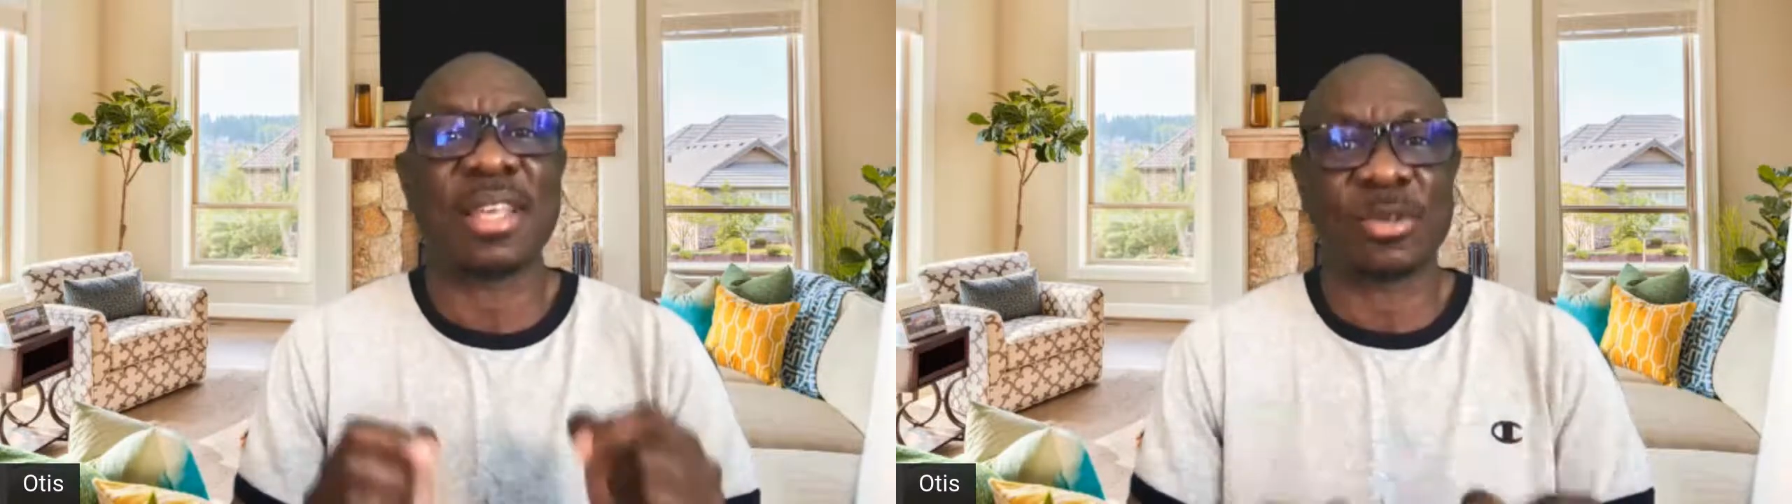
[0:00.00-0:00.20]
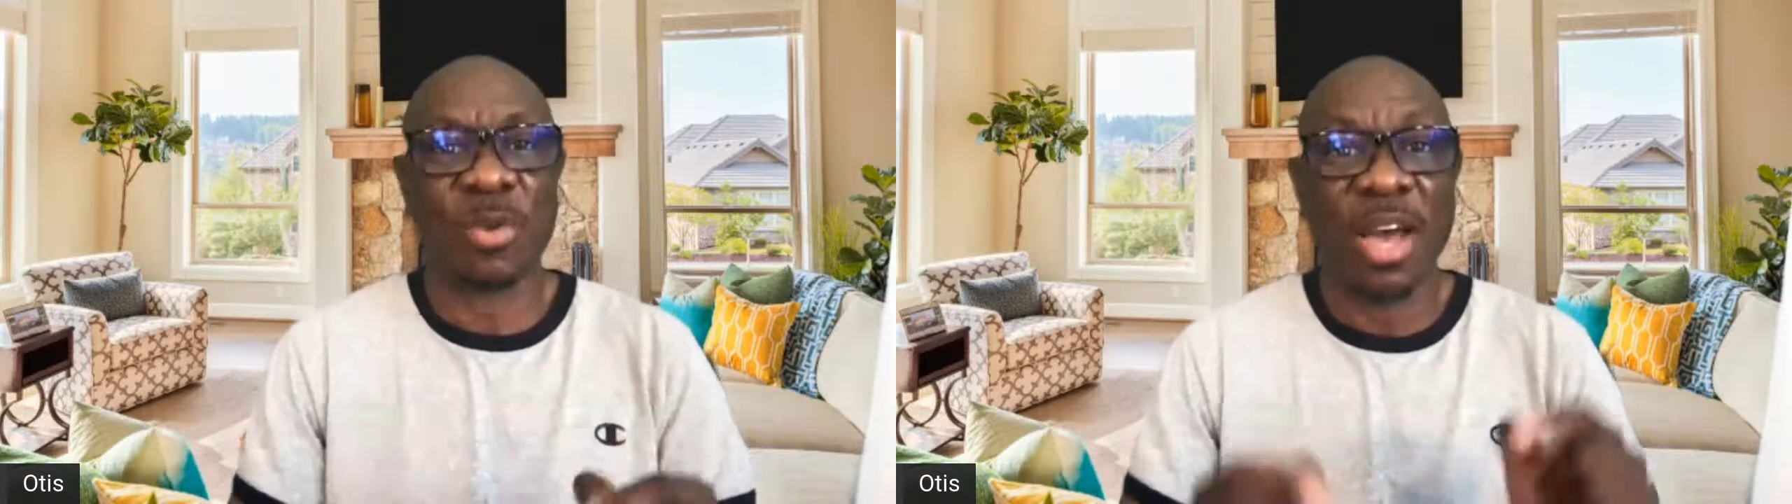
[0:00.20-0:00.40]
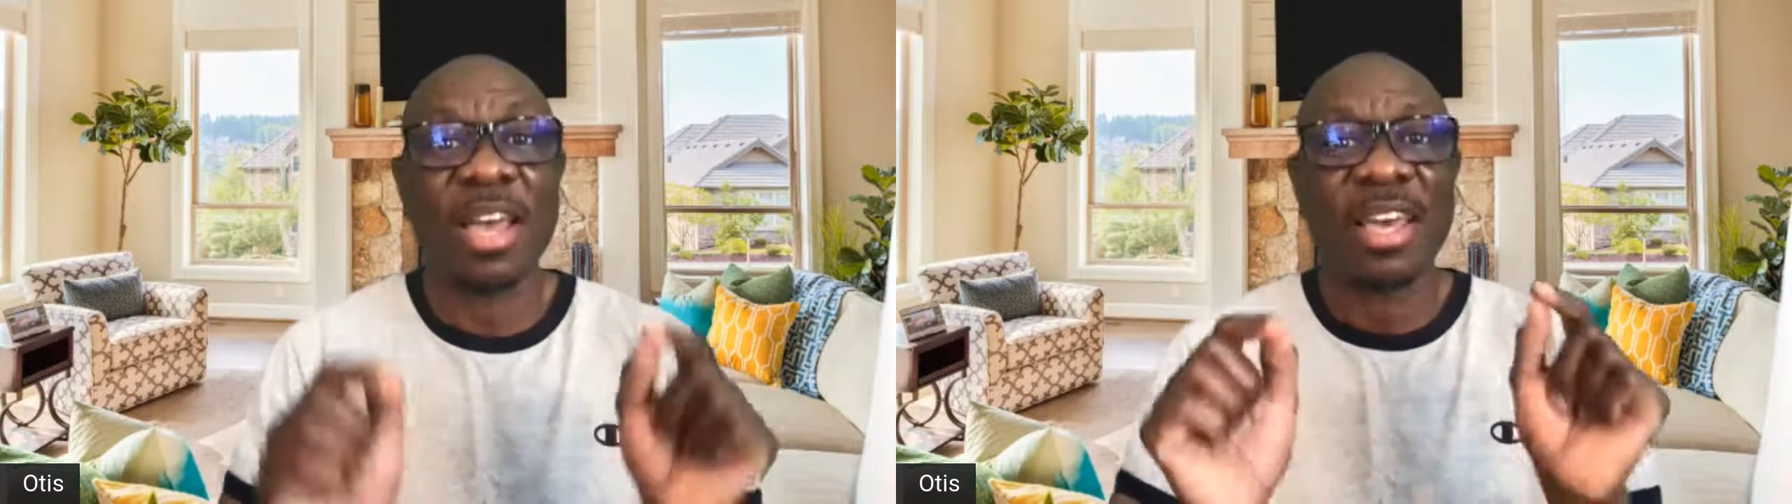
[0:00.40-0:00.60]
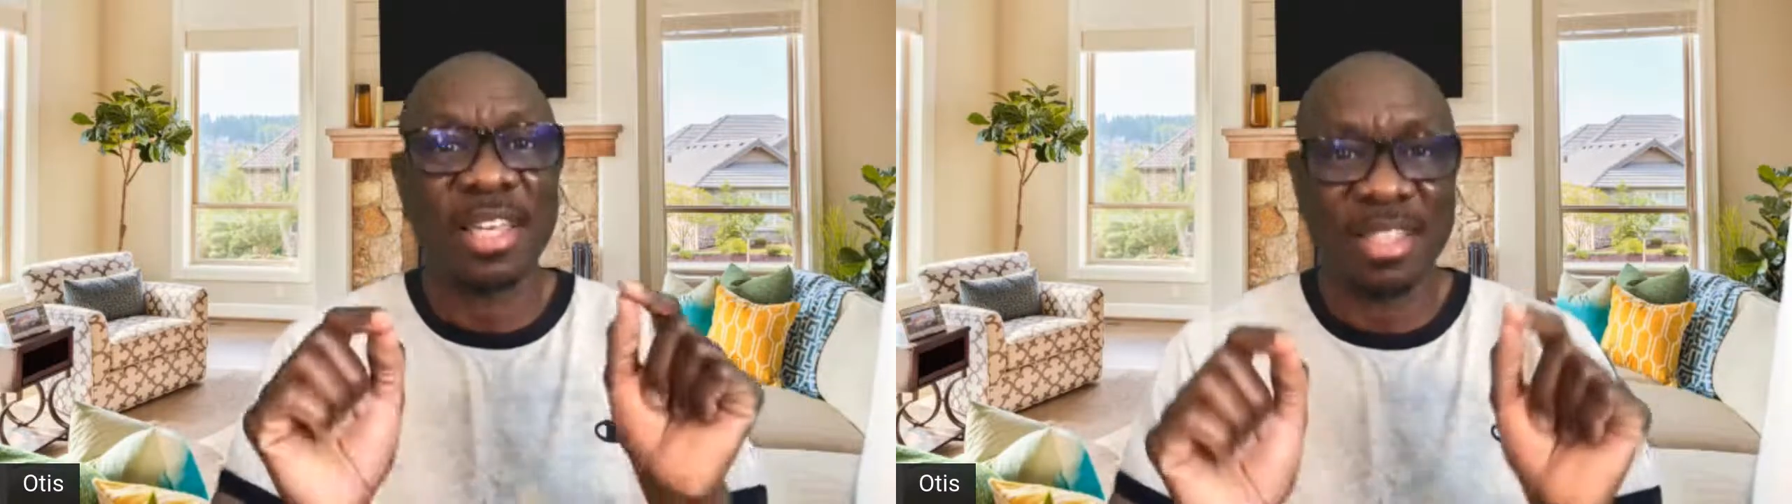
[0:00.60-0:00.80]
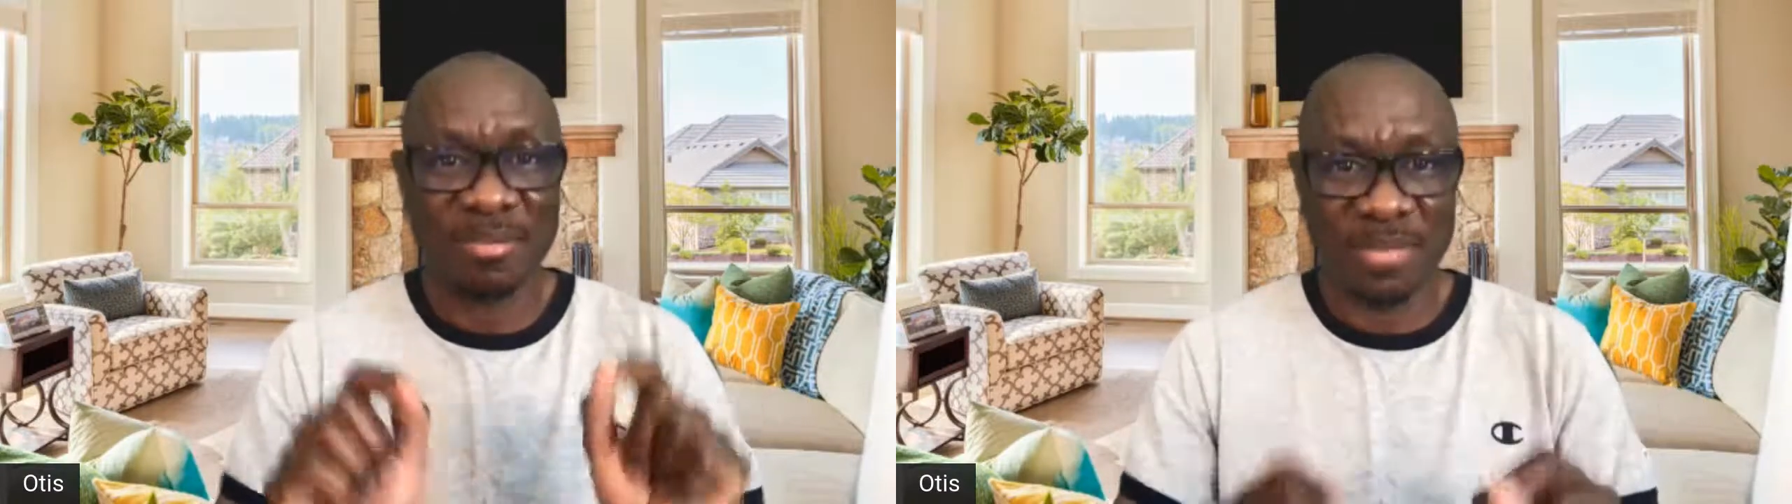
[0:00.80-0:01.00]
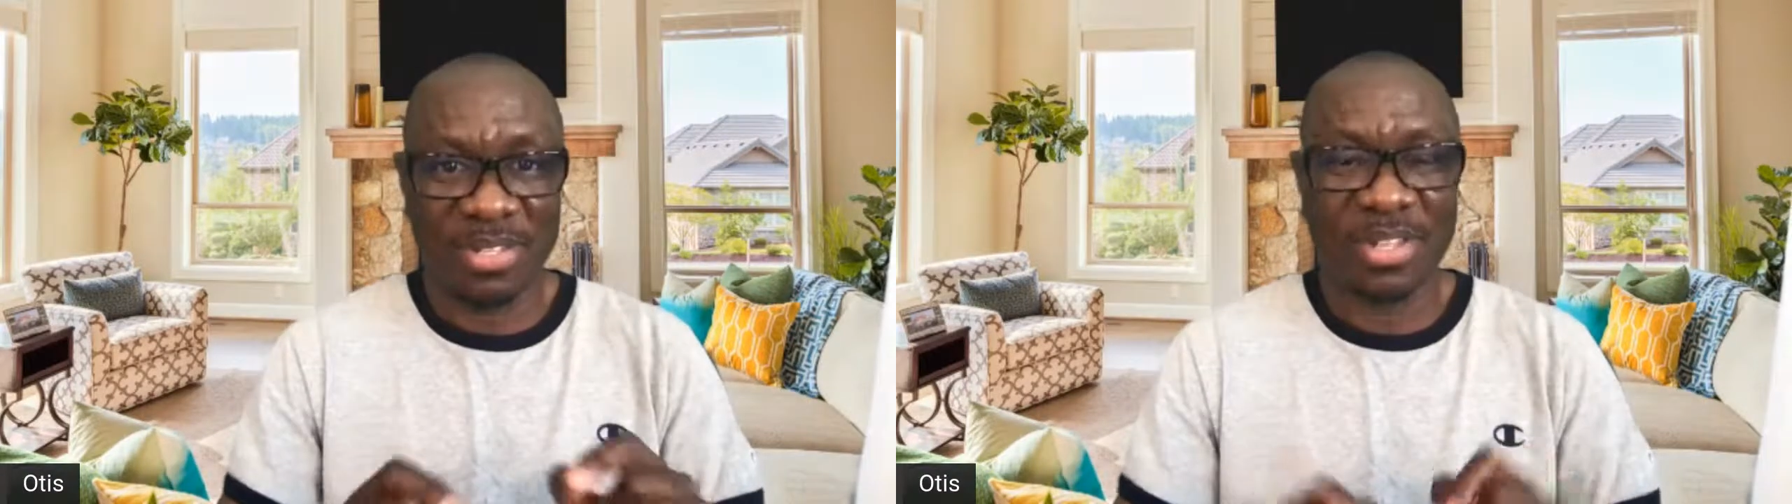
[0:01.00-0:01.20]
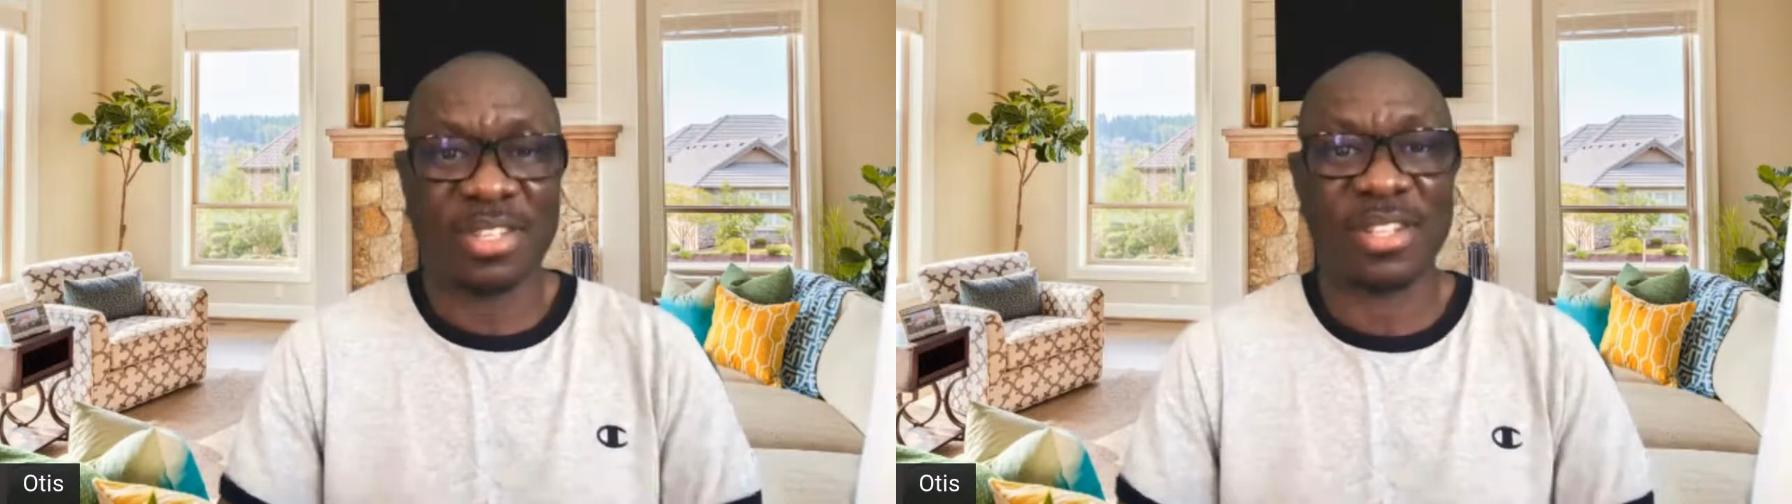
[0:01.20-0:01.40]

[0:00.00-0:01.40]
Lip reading: That's why the business